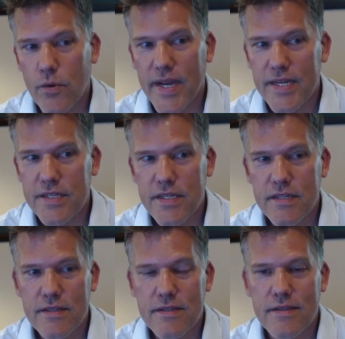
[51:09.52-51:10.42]
of
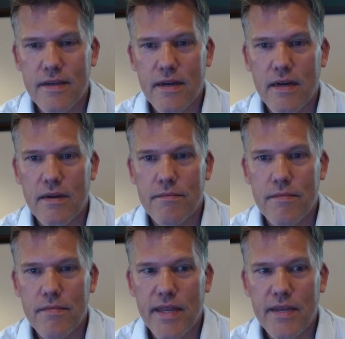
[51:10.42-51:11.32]
questions
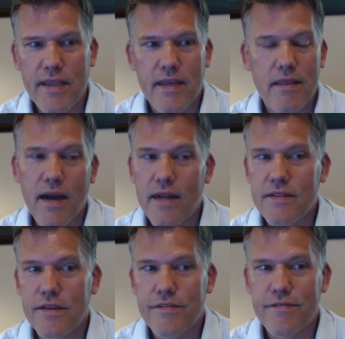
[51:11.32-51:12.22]
and get
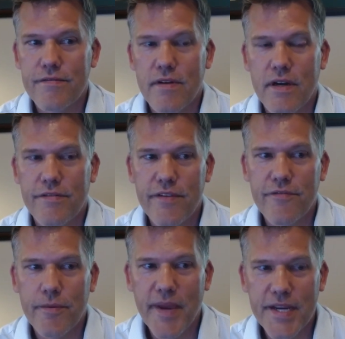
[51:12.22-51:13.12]
lots of
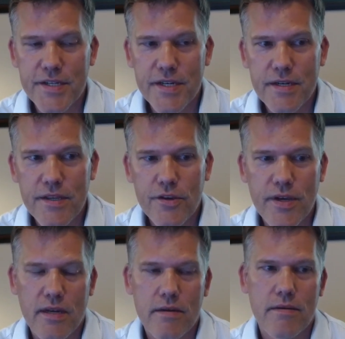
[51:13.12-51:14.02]
information.
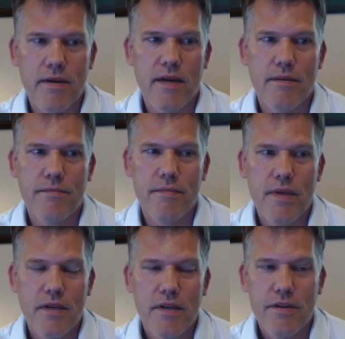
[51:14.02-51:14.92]
You can,
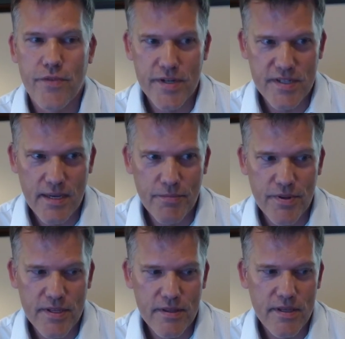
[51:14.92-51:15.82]
for
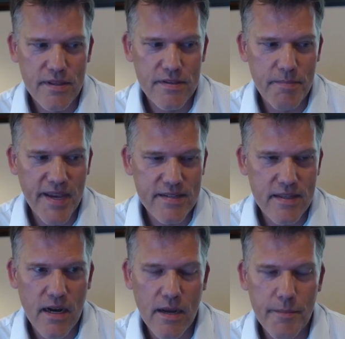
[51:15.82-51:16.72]
example, in the space
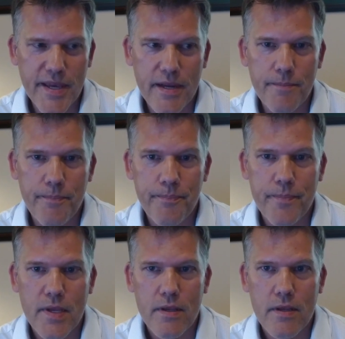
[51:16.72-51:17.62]
that I'm in,
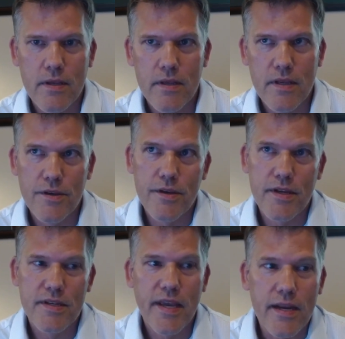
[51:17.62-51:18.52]
you
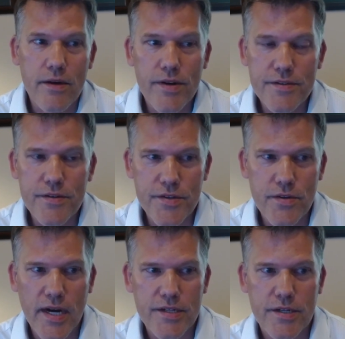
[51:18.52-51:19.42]
can take crystal
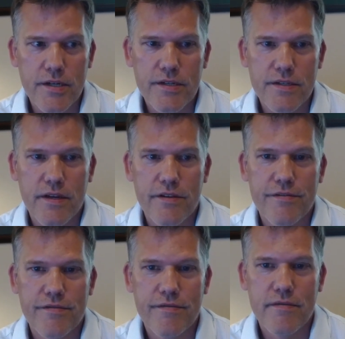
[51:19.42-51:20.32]
structures
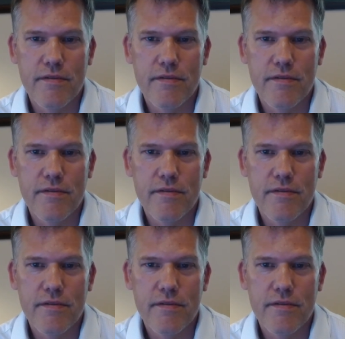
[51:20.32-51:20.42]
of